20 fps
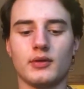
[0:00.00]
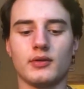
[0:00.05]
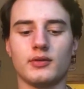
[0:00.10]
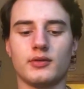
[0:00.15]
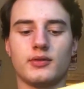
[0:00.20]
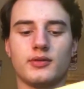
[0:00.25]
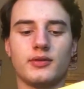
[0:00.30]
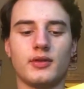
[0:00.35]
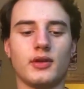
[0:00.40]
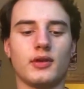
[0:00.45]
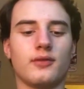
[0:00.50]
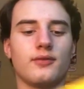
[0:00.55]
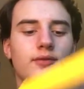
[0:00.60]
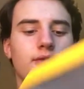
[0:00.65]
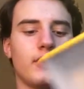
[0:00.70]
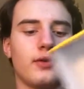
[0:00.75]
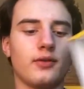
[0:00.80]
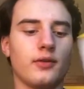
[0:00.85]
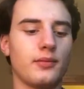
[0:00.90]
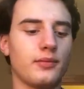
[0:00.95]
second
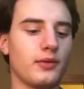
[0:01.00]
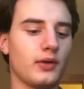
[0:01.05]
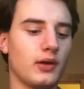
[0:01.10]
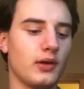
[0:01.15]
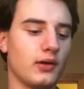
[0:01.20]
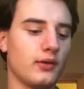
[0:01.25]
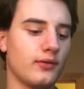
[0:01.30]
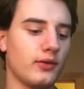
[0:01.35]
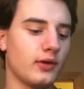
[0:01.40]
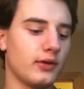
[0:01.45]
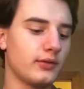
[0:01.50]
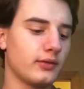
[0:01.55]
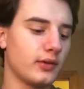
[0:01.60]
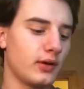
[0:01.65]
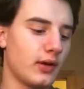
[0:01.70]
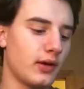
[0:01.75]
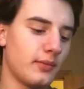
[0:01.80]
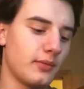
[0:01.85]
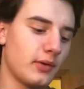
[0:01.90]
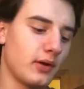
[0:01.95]
favorite player of all
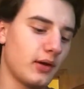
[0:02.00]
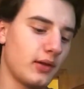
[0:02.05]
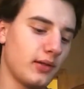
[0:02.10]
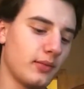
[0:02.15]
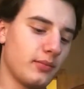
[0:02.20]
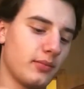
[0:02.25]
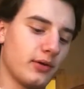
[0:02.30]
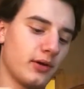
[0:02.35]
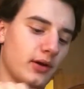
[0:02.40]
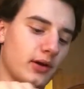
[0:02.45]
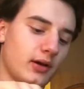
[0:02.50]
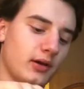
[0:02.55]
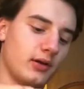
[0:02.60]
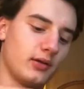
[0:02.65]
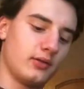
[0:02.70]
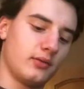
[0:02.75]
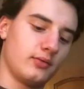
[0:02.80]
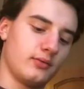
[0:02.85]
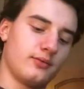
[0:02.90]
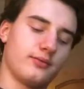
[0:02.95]
time behind LeBron.
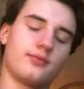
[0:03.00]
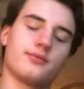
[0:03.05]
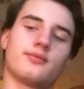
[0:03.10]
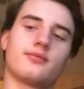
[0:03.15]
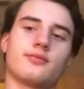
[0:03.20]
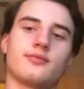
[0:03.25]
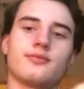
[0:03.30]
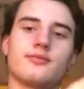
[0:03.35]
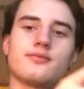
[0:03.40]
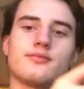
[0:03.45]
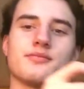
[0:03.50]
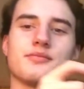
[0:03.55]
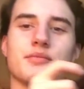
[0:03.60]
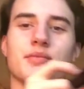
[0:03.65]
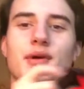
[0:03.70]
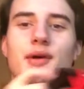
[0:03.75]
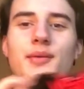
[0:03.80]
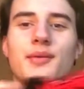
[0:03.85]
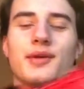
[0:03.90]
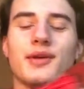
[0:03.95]

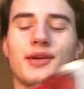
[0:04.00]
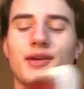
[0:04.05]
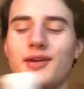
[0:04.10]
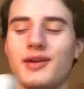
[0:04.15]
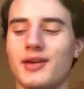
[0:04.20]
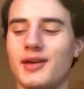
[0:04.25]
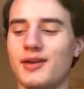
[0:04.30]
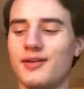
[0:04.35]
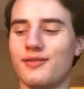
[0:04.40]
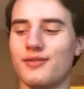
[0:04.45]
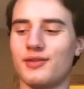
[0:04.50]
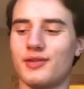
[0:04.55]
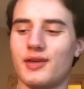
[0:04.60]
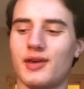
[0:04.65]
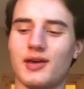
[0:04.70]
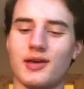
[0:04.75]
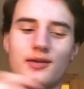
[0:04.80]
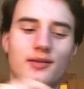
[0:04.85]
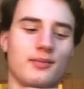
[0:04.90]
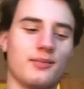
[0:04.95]
Probably gonna get hate for
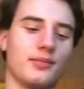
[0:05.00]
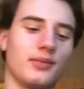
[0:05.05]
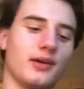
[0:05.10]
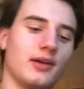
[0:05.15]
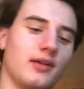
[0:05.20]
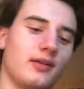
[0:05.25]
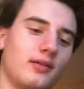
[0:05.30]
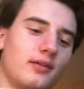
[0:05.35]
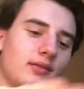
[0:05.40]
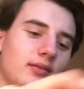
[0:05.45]
that, but